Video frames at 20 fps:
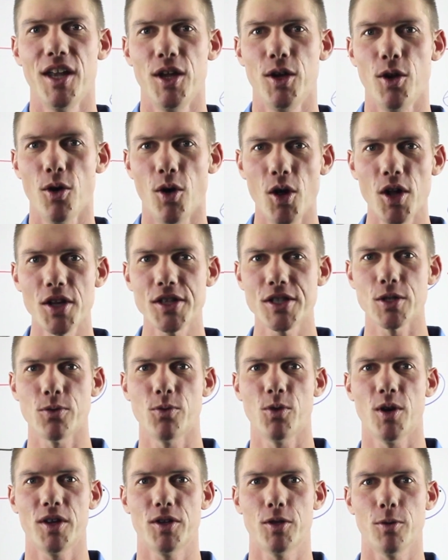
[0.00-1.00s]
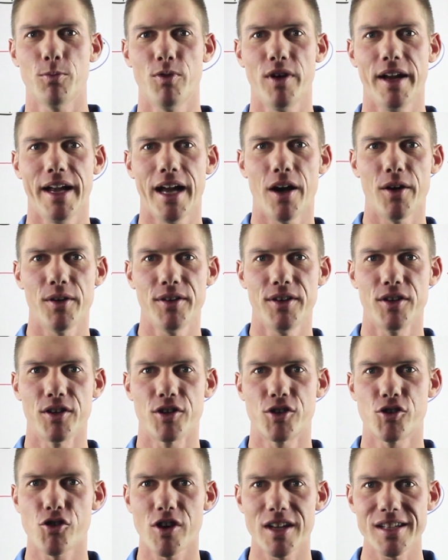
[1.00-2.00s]
You also want to bring out your
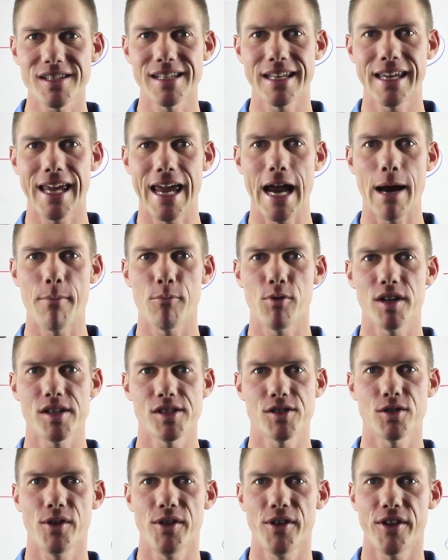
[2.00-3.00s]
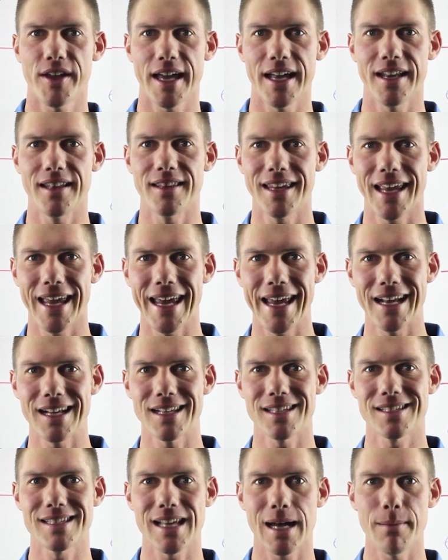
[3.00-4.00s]
trusty camera so you can take
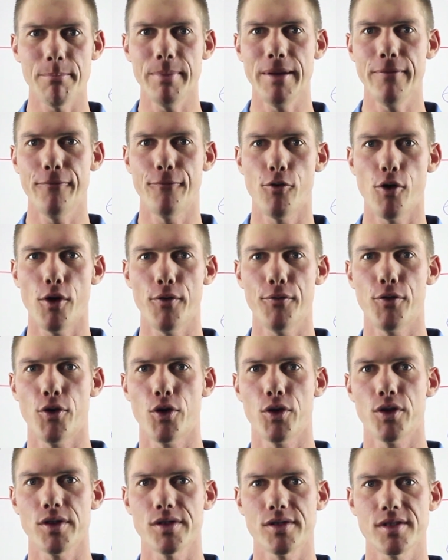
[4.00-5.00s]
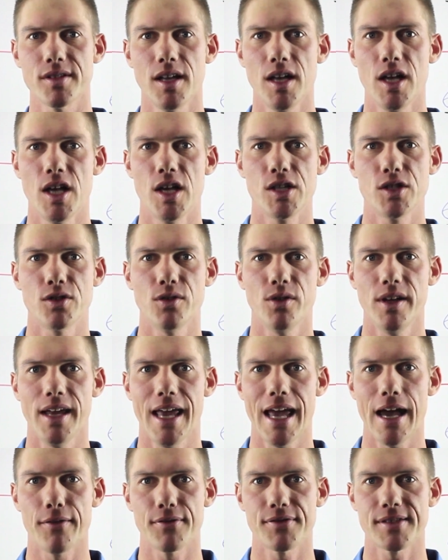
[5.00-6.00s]
some before photos so you
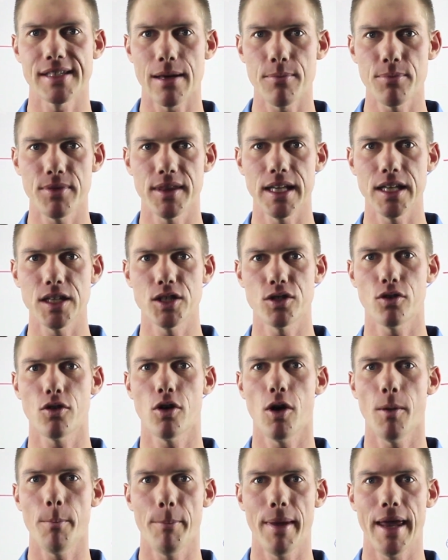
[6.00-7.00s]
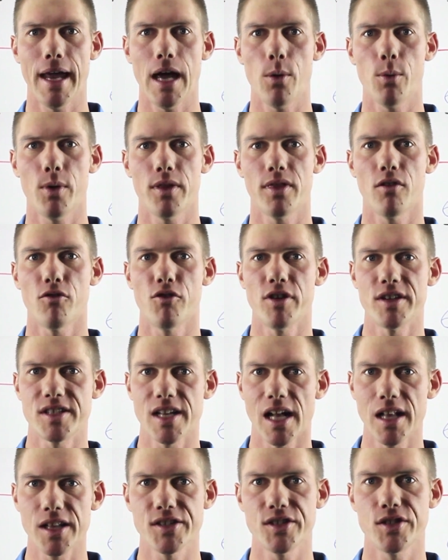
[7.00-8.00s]
have something to compare with the
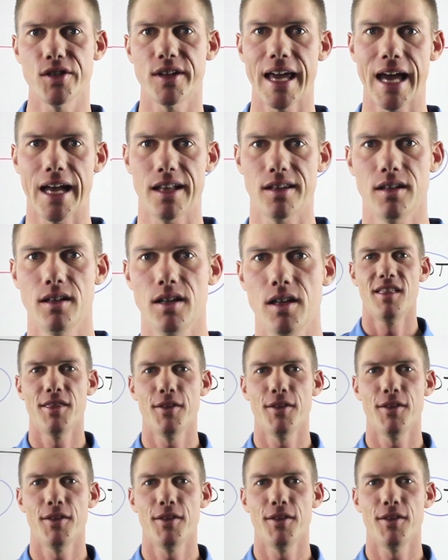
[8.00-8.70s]
results you get.